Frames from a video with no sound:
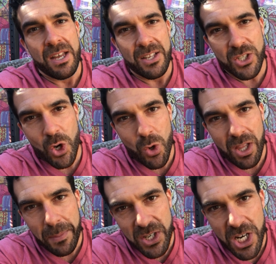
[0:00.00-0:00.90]
And so
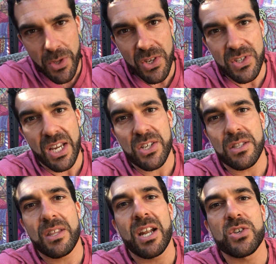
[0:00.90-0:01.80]
let me share the
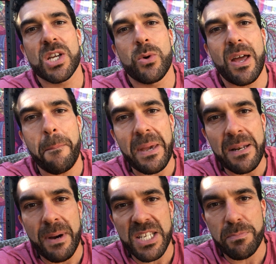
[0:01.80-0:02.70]
distinction, then I'll share what I
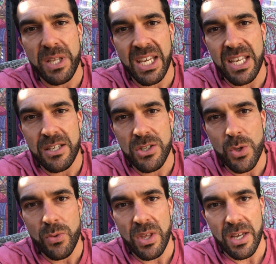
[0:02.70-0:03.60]
mean by splitting it into
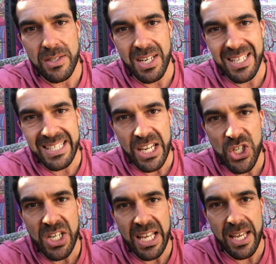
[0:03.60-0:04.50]
two things. The
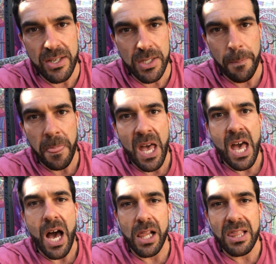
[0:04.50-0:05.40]
distinction is
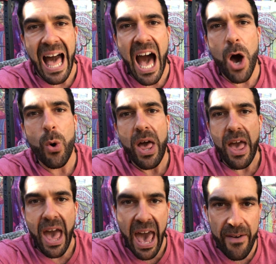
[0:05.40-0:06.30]
allow
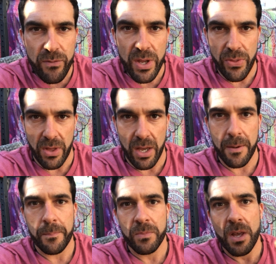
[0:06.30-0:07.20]

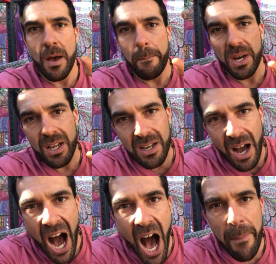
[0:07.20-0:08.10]
everything, but
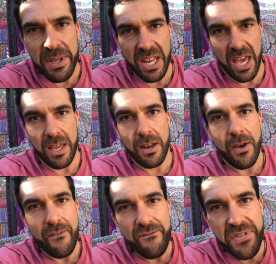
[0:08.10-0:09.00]
accommodate
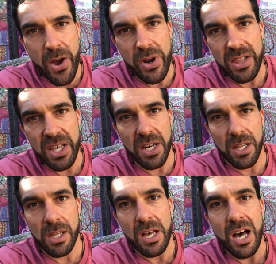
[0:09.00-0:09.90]
very
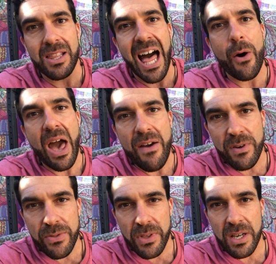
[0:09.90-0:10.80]
little. Allow
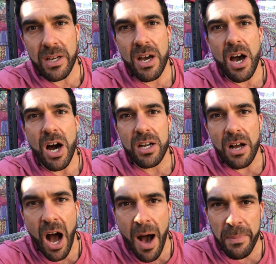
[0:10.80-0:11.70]
everything,
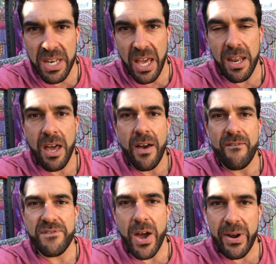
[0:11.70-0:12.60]
accommodate
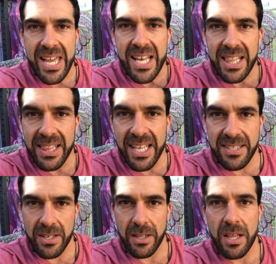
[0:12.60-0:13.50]
very
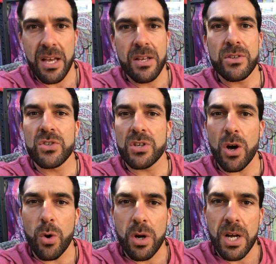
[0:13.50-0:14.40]
little. And
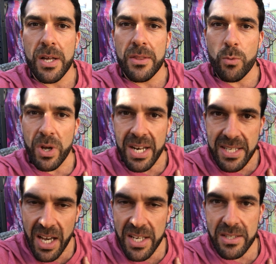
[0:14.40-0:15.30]
so what
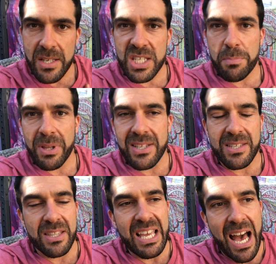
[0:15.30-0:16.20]
it does is it
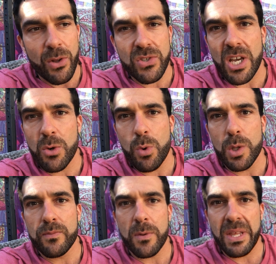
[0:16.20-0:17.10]
splits the outside
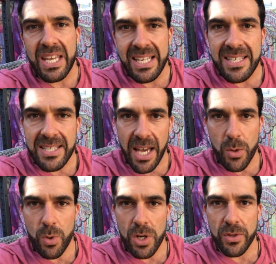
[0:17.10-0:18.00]
world from the
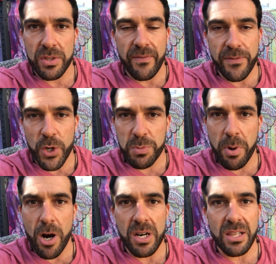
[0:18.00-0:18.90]
inside world. The first
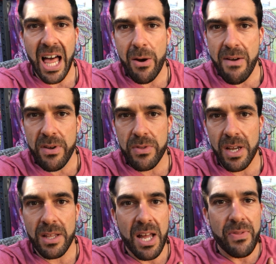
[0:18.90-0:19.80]
part, allow
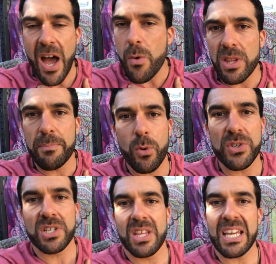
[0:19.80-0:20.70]
everything, that really
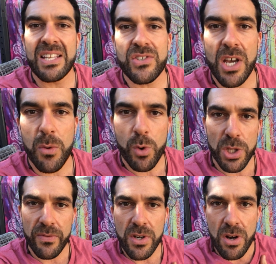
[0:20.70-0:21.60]
points to the inside
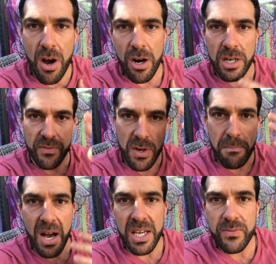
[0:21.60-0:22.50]
world of your heart, of your
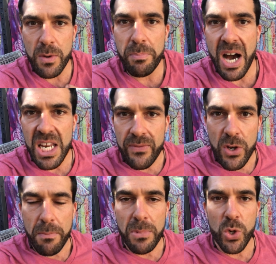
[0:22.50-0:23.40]
mind, of your body, of
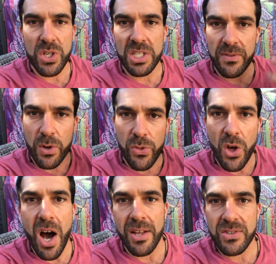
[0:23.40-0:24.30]
your emotions, of your
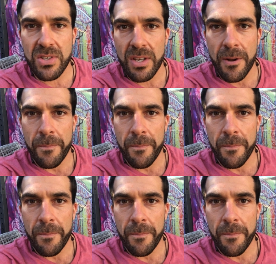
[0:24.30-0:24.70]
thoughts.